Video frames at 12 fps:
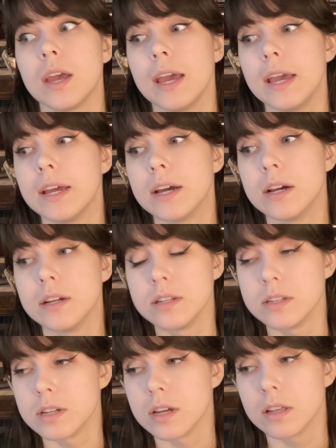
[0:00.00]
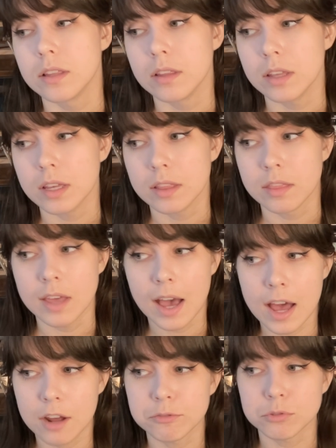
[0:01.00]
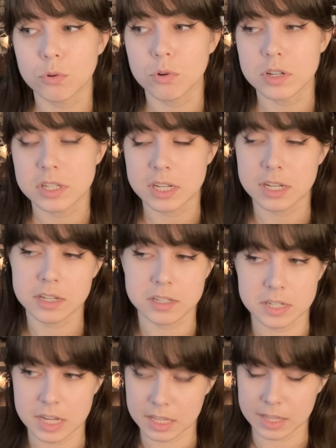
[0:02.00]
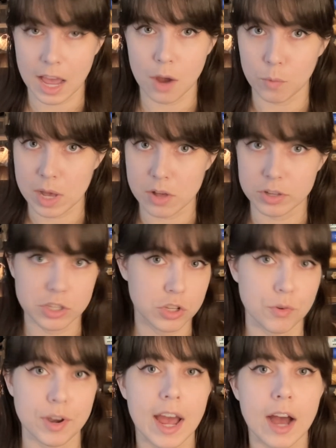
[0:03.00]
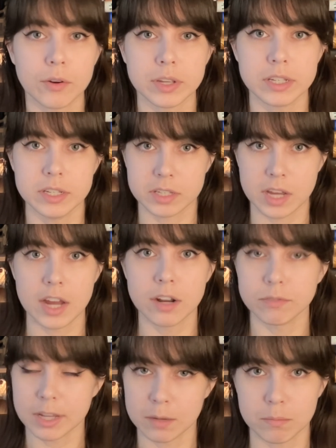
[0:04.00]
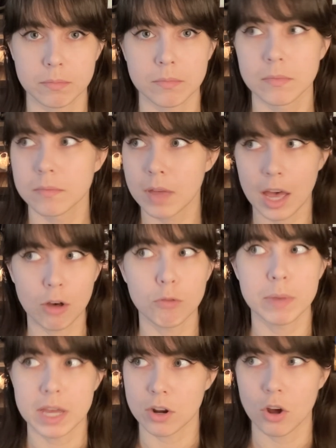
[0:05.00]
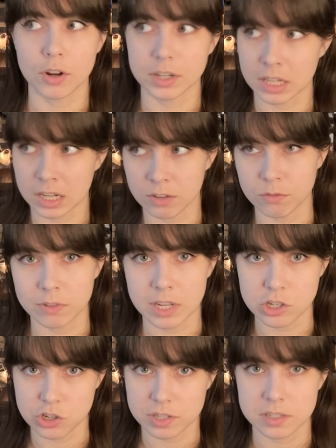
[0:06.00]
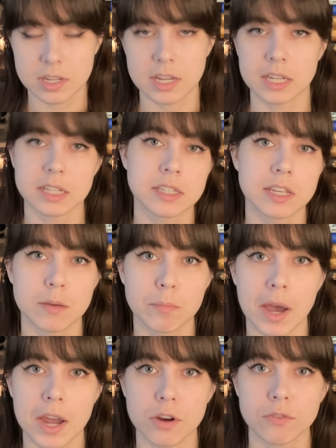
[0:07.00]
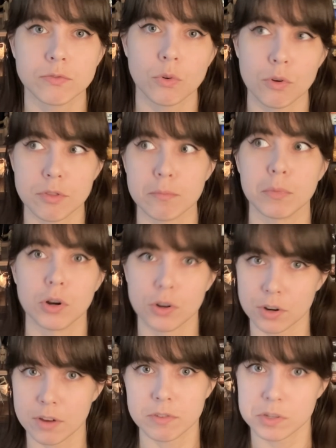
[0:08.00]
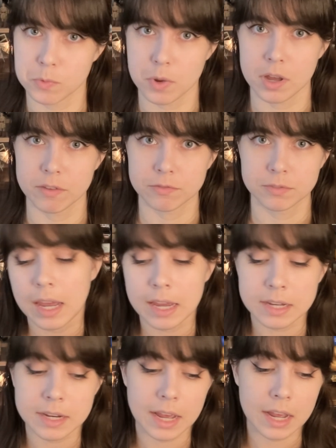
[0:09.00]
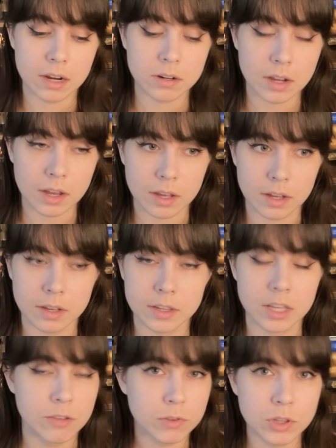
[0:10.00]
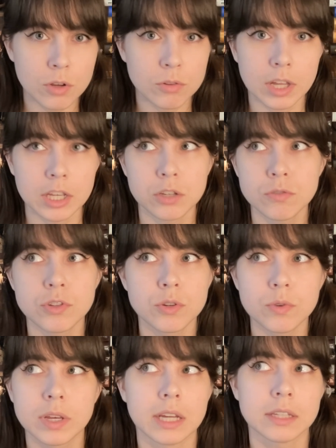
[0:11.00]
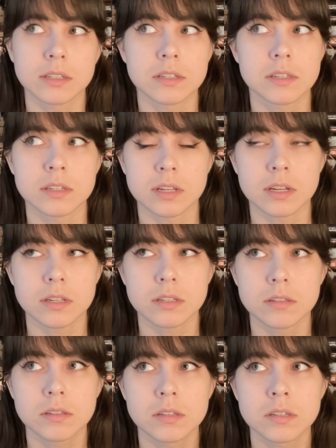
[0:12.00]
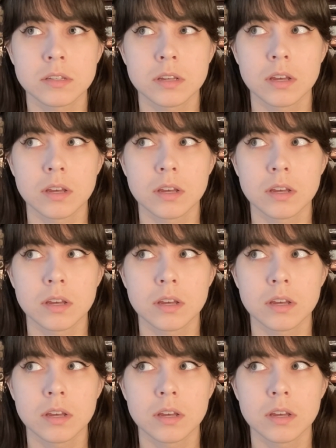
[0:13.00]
And that, of course, he doesn't take that well. And so now he's kind of like hell-bent on getting vengeance against the Empire for the murder of his wife. And Hera, even though like you do get the sense